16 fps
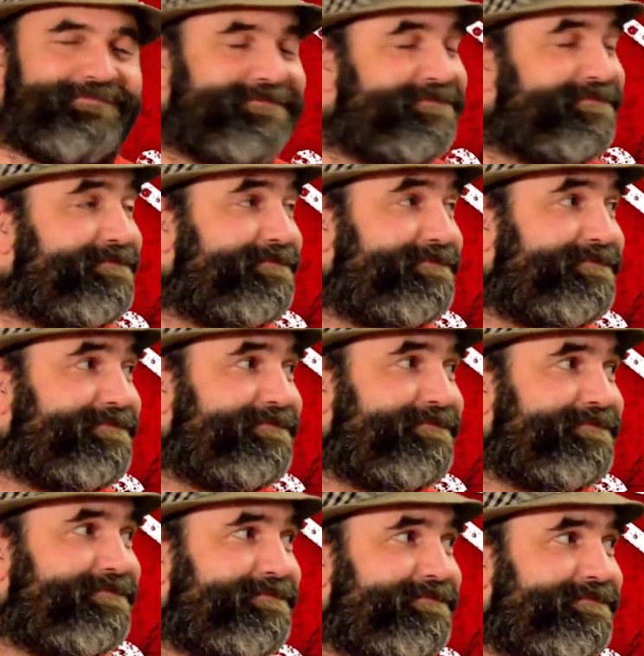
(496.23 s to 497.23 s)

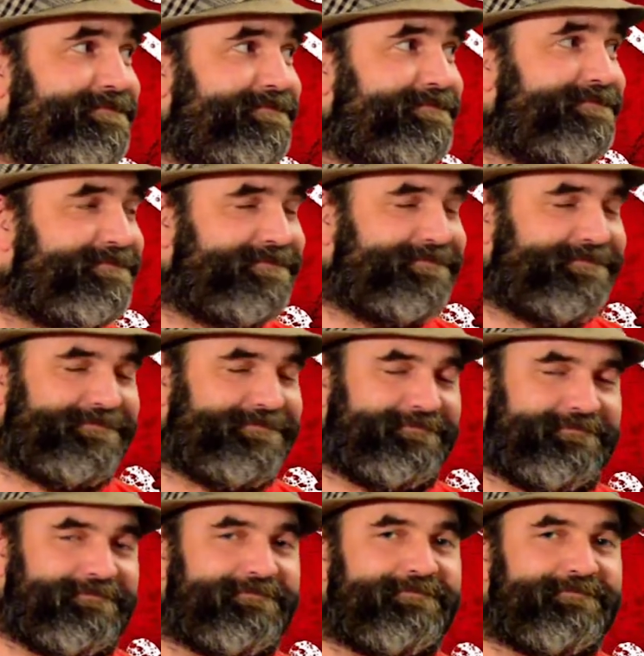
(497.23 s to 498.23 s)

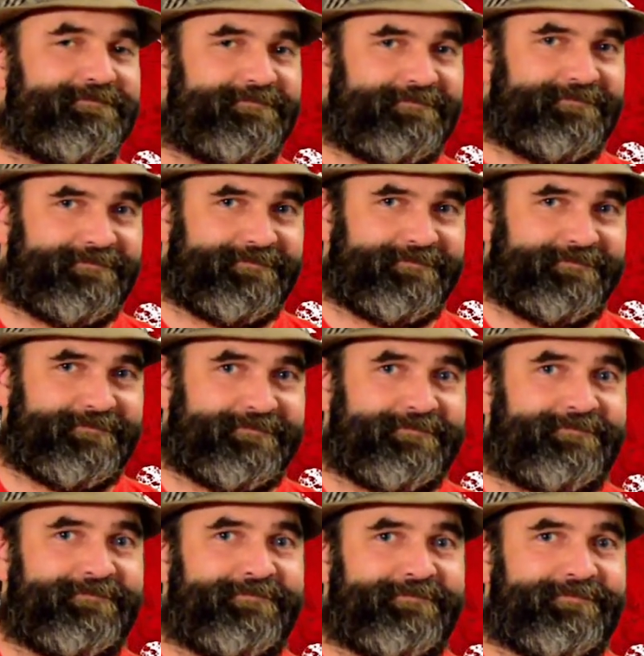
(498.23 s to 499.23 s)

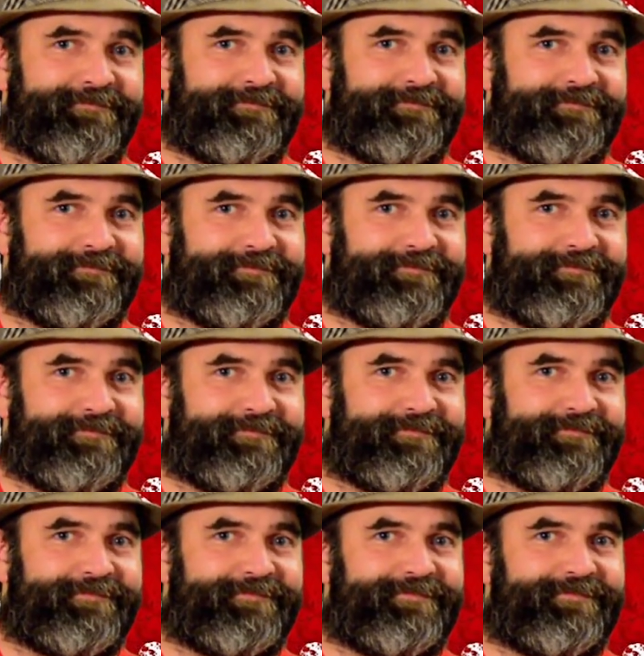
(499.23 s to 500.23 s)

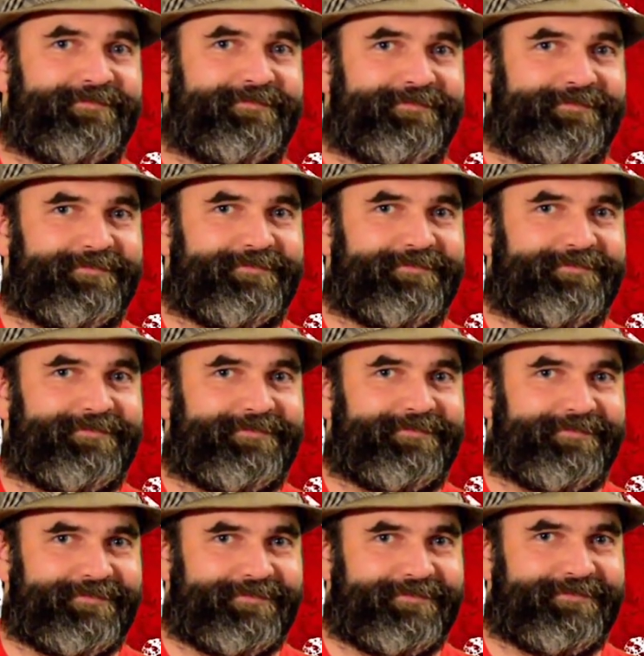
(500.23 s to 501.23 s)

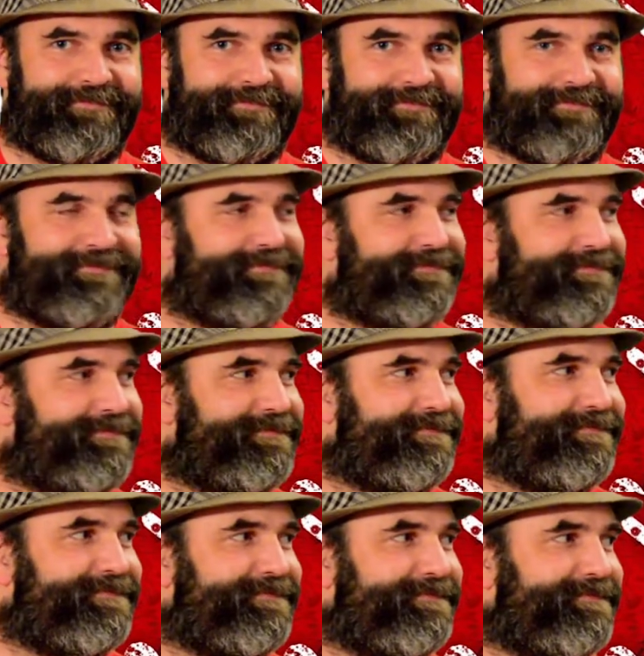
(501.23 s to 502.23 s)

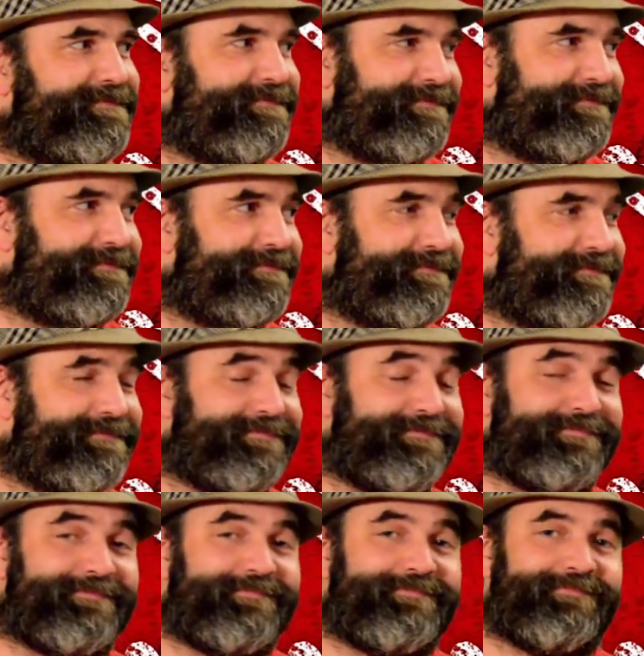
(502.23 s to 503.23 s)

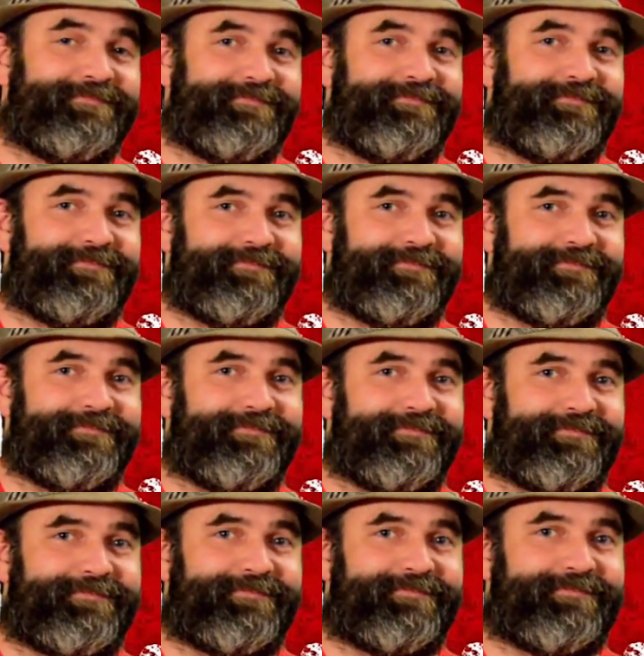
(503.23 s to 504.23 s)
This person isn't speaking.